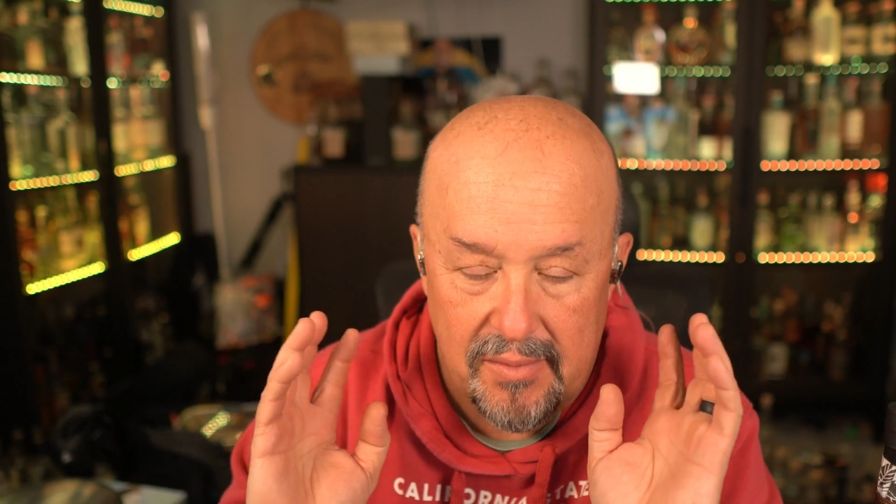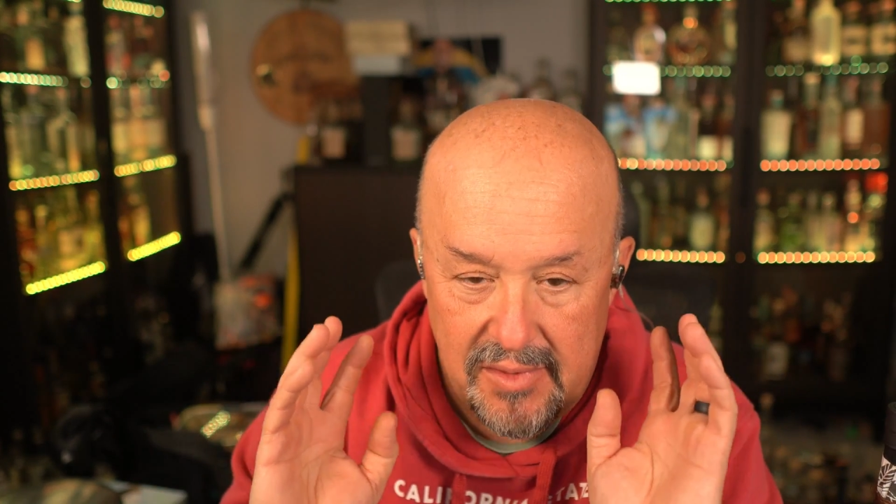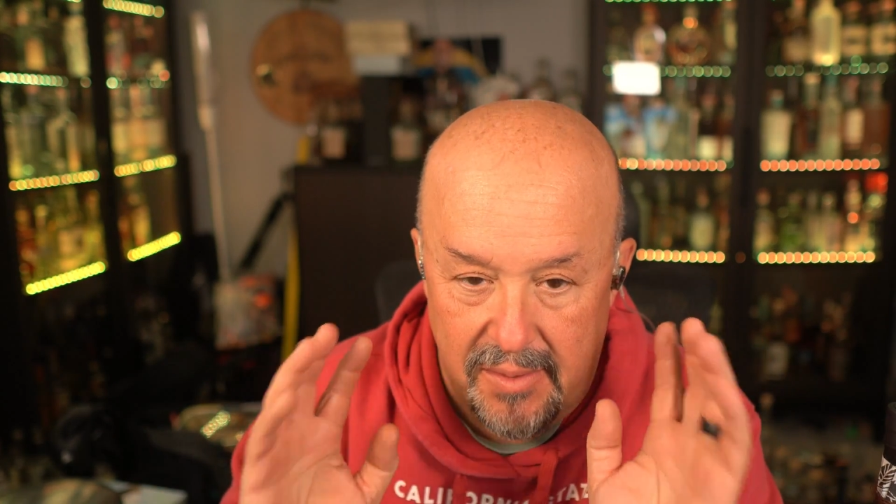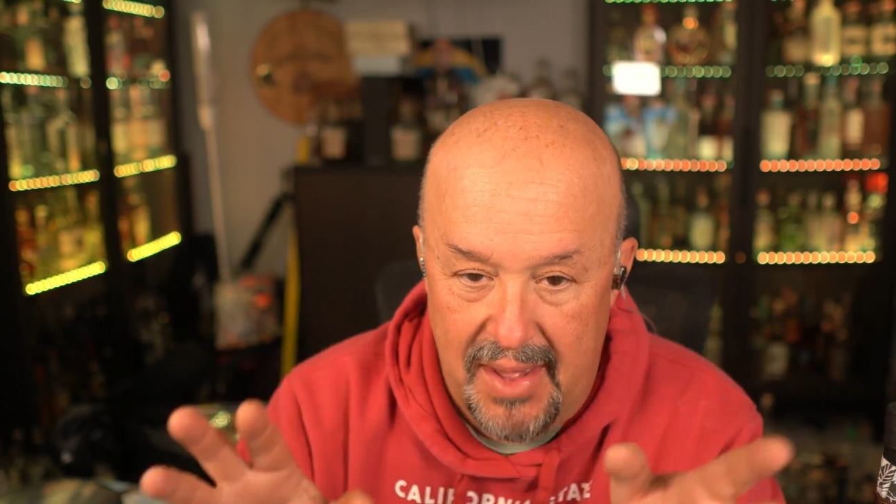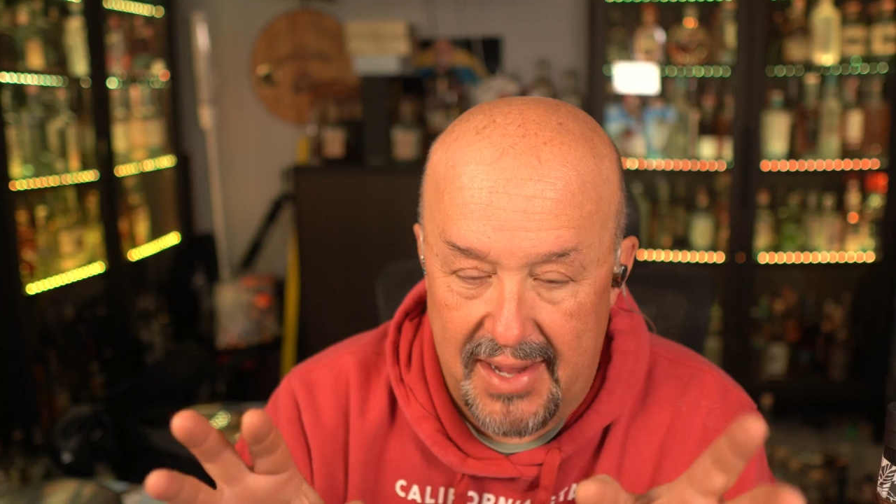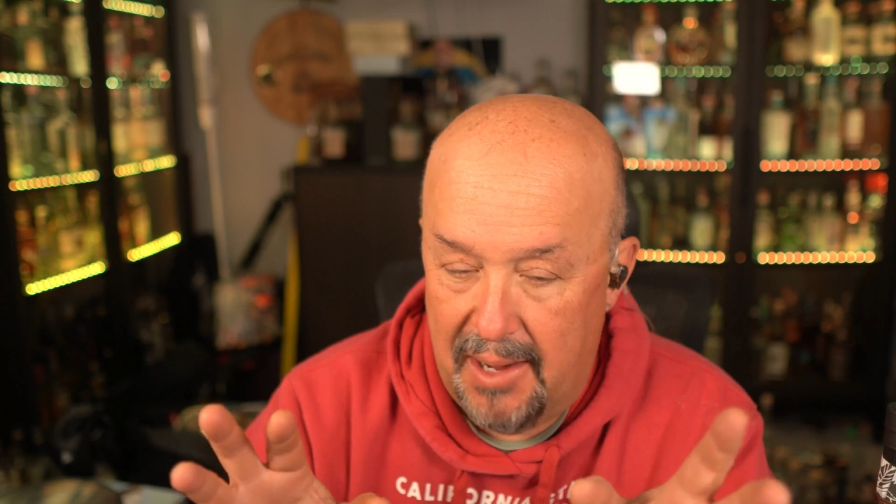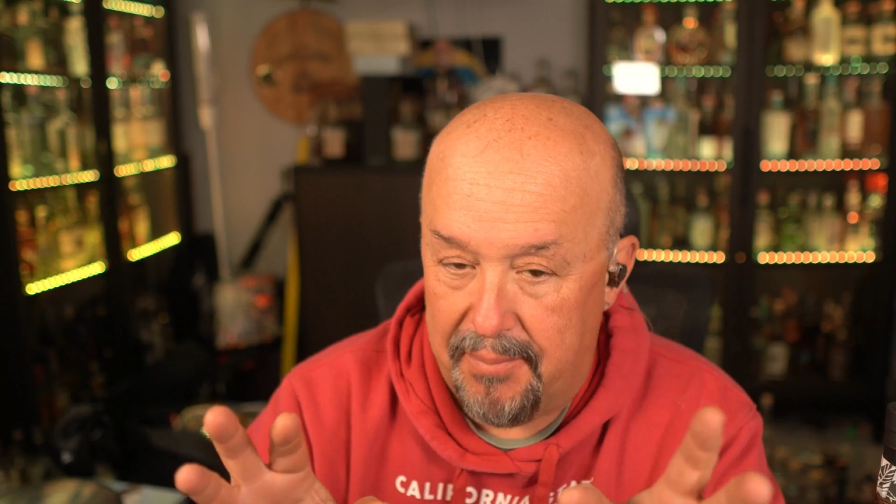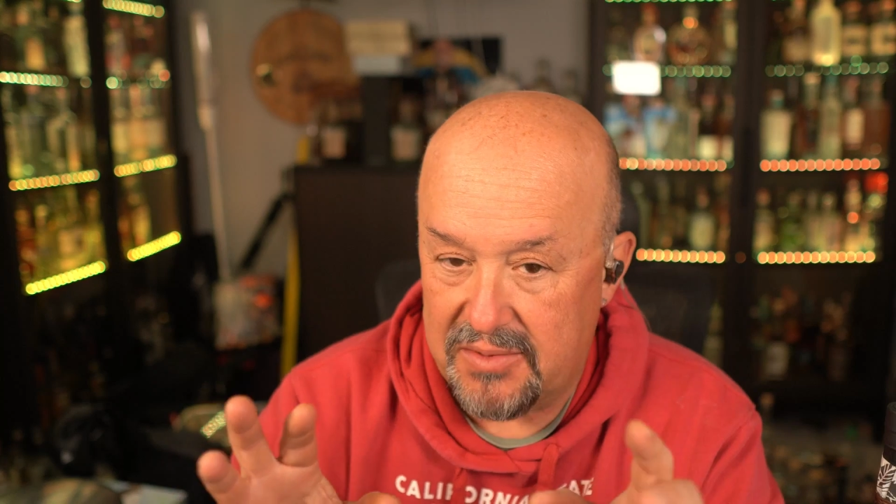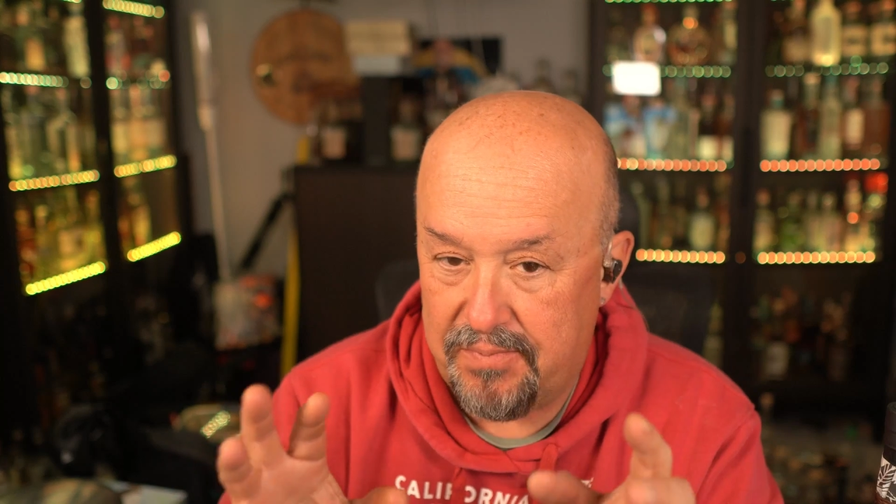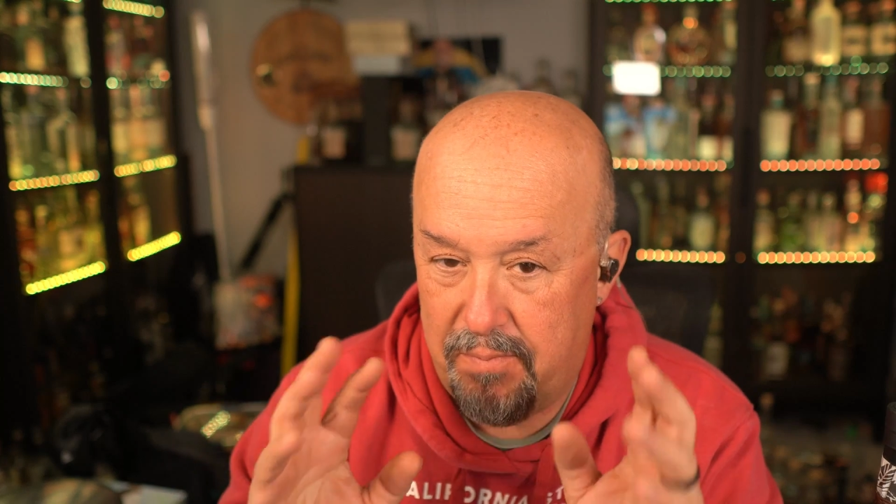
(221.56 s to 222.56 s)
the makeup
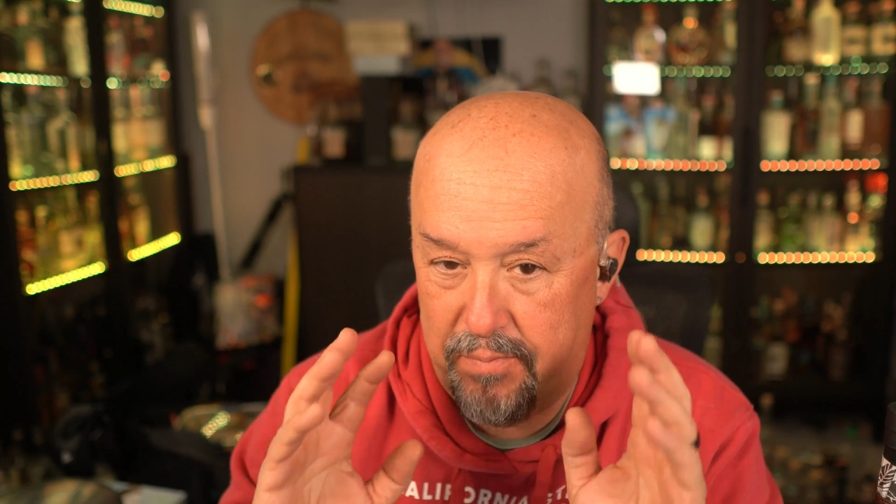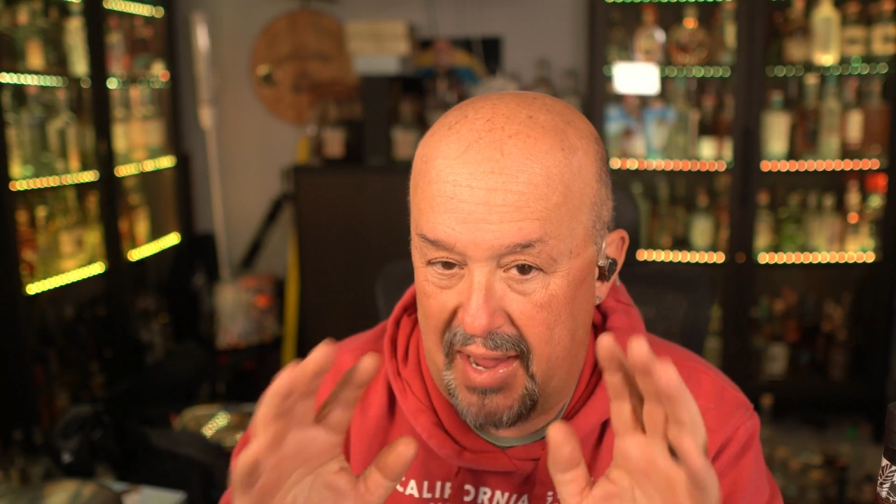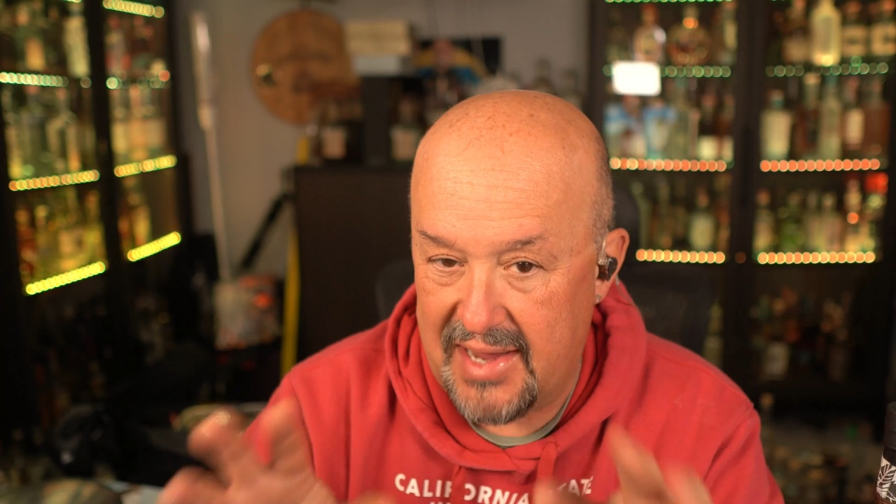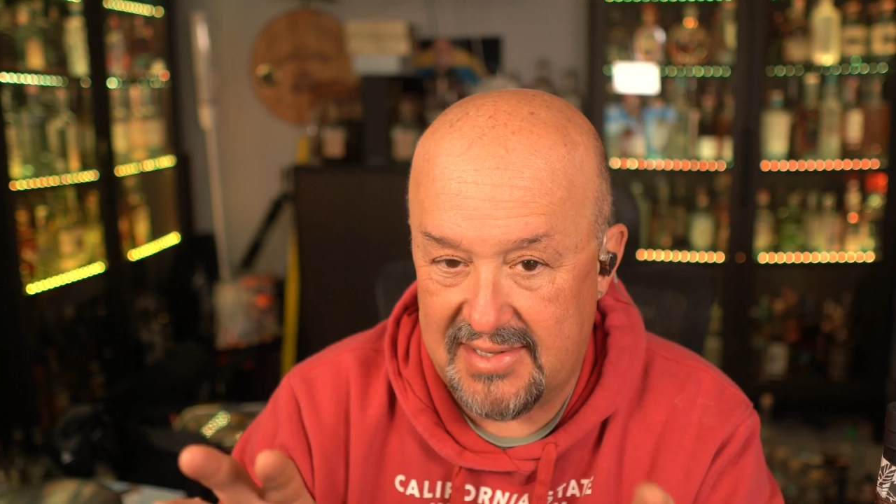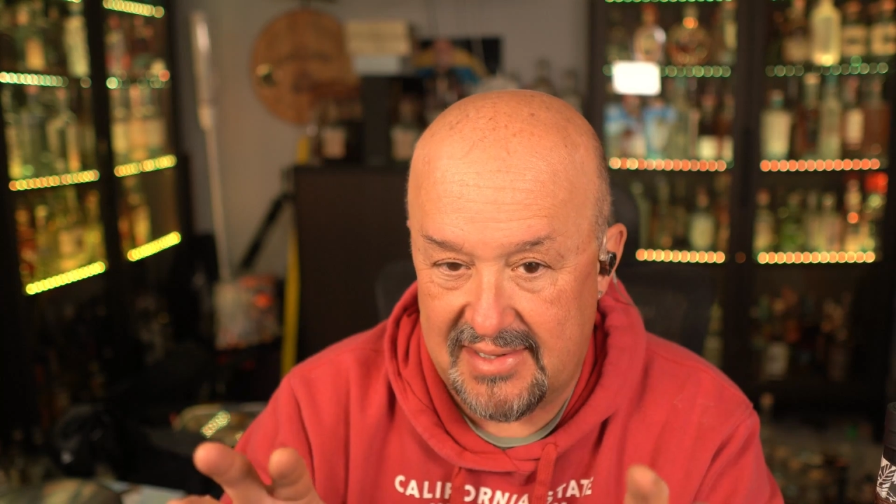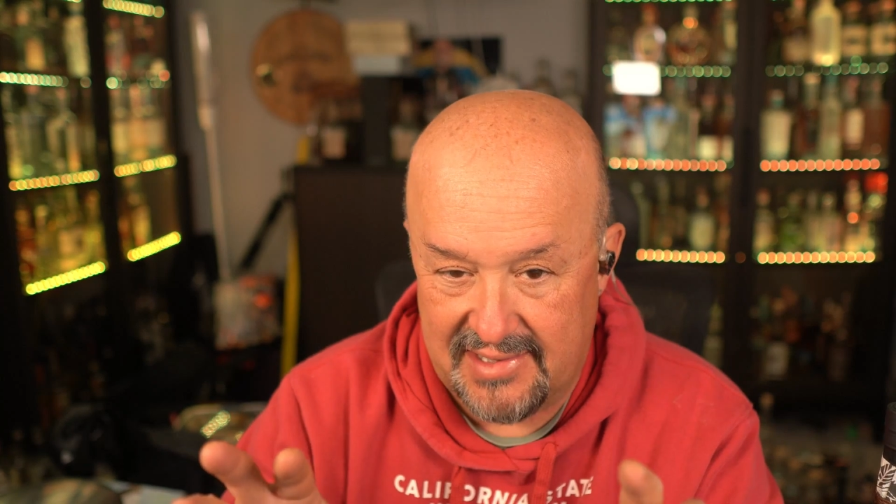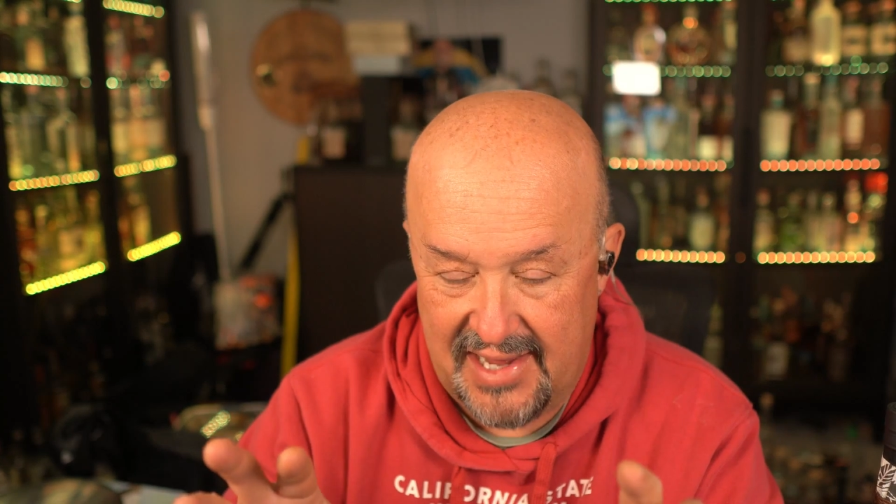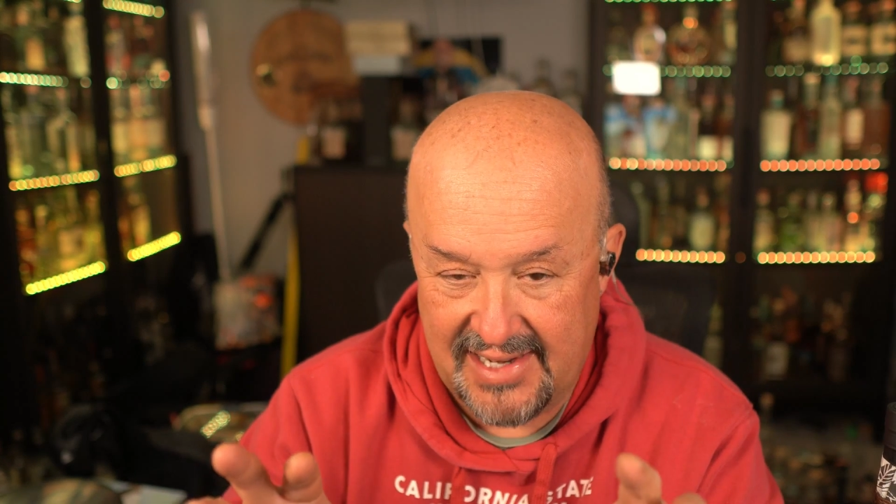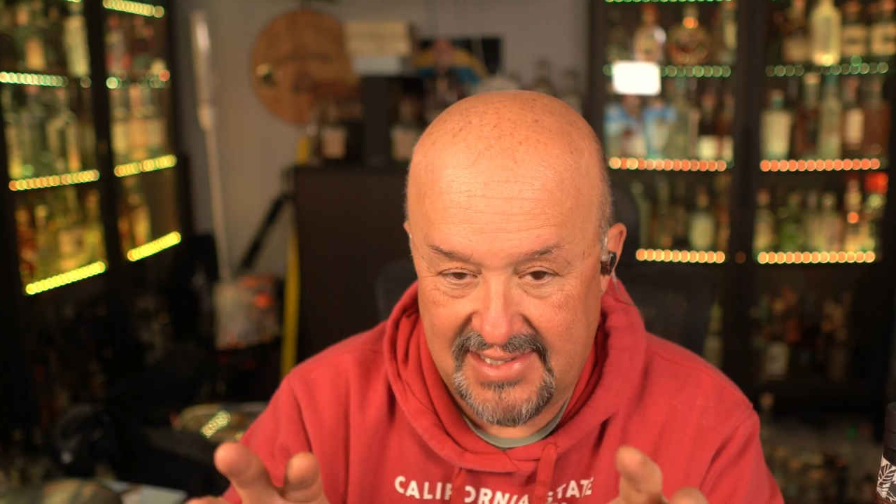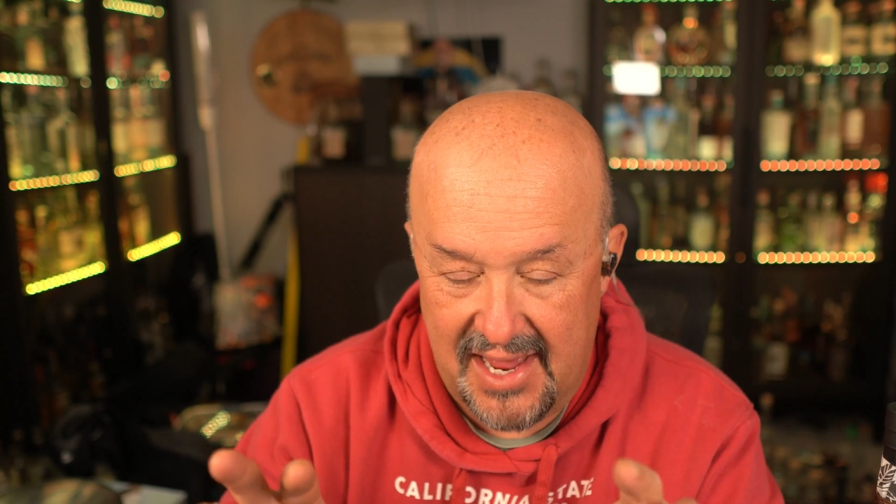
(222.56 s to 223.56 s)
is basically
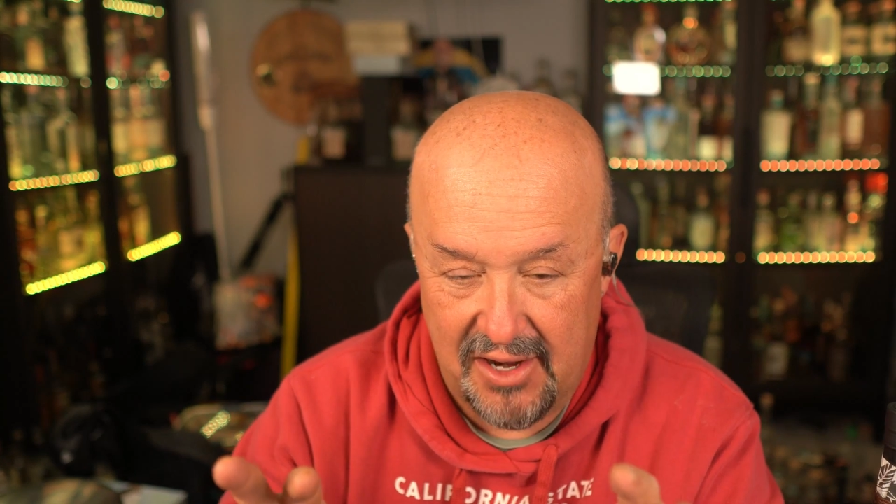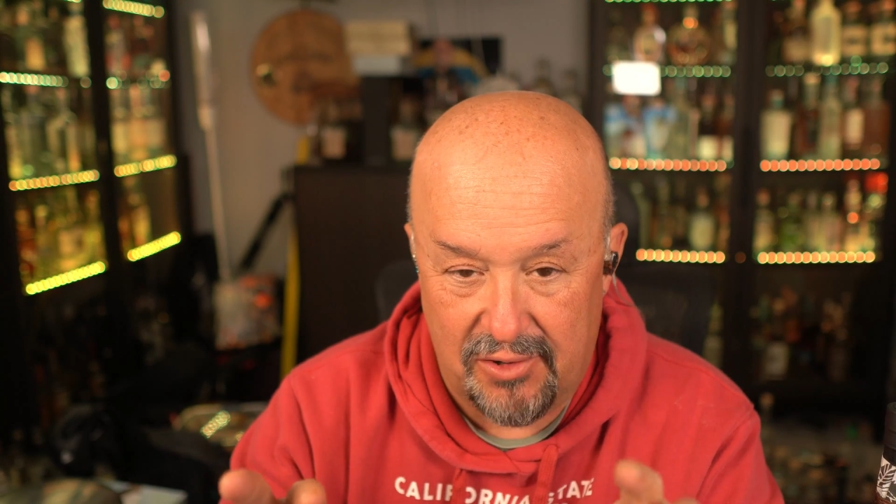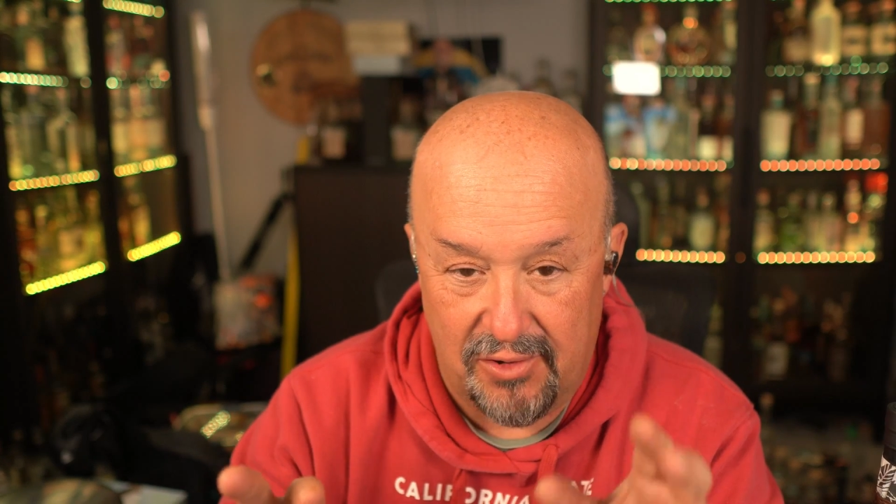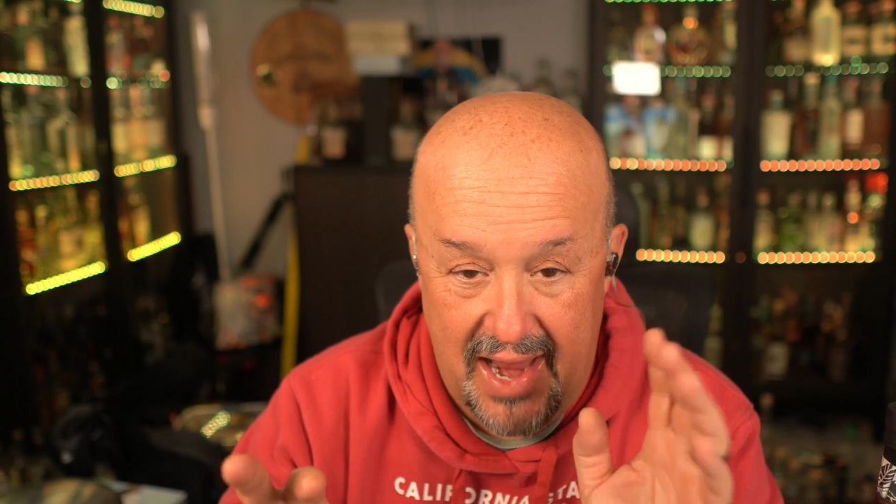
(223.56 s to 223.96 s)
identical,